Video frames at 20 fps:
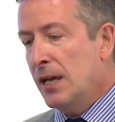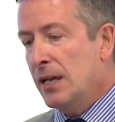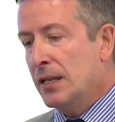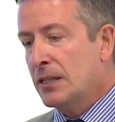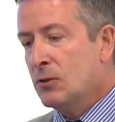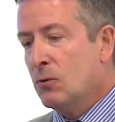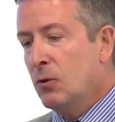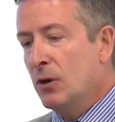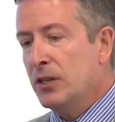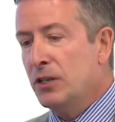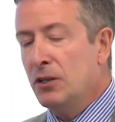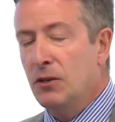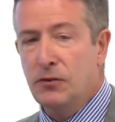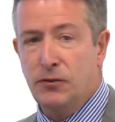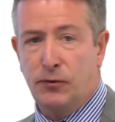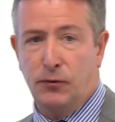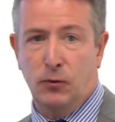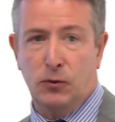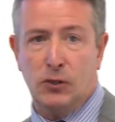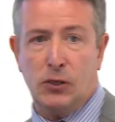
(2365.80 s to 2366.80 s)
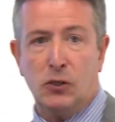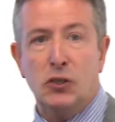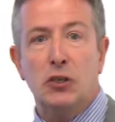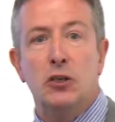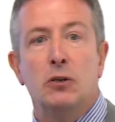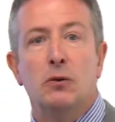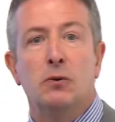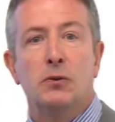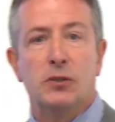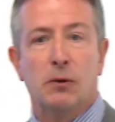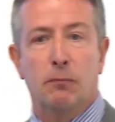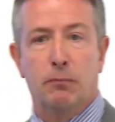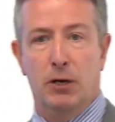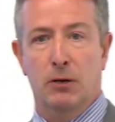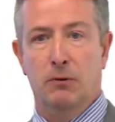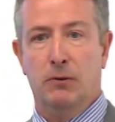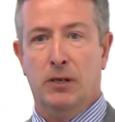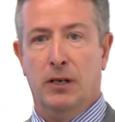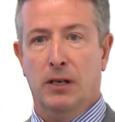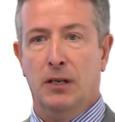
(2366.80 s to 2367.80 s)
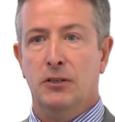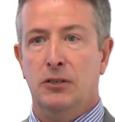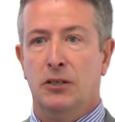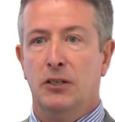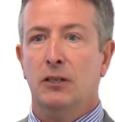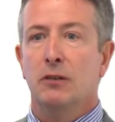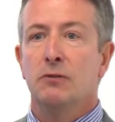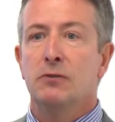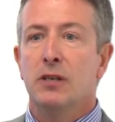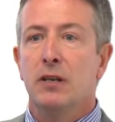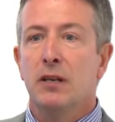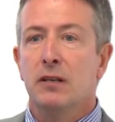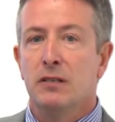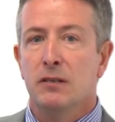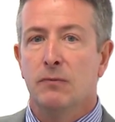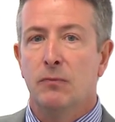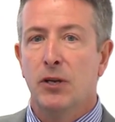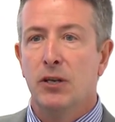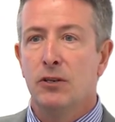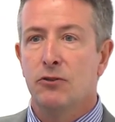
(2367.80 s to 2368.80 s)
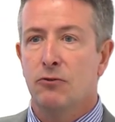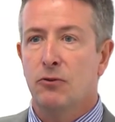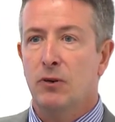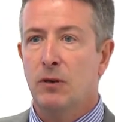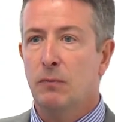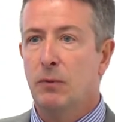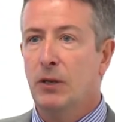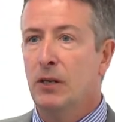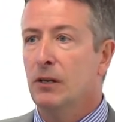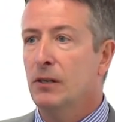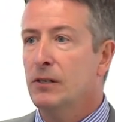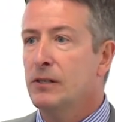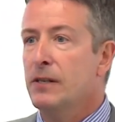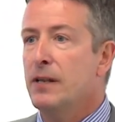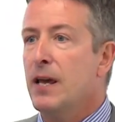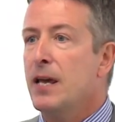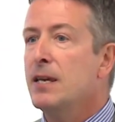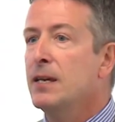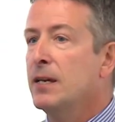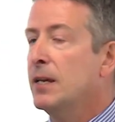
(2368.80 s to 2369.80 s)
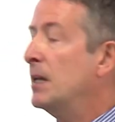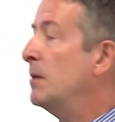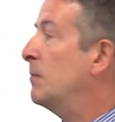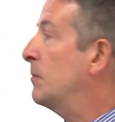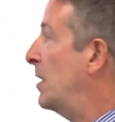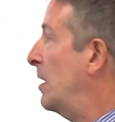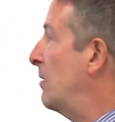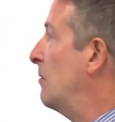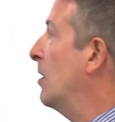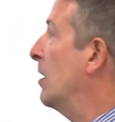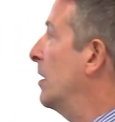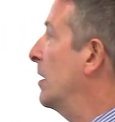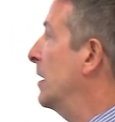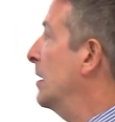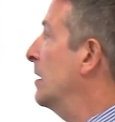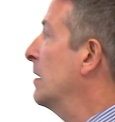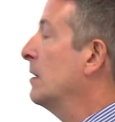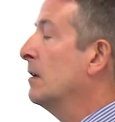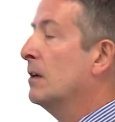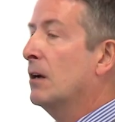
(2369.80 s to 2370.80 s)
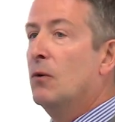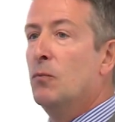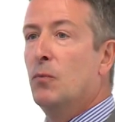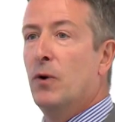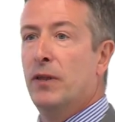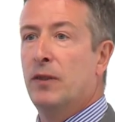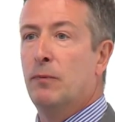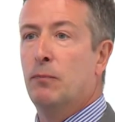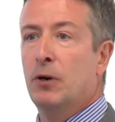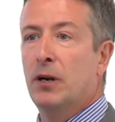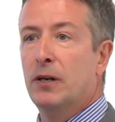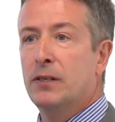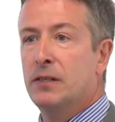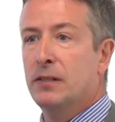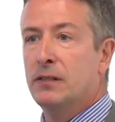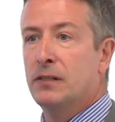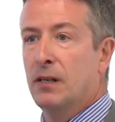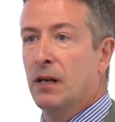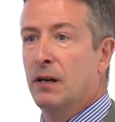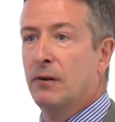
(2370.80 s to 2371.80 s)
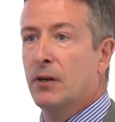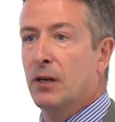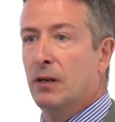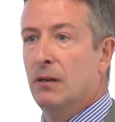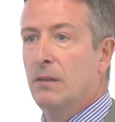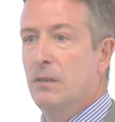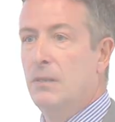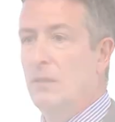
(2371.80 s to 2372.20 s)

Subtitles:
It's quite useful to use a broker, to use an intermediary, because they keep their eye on where the prices are going.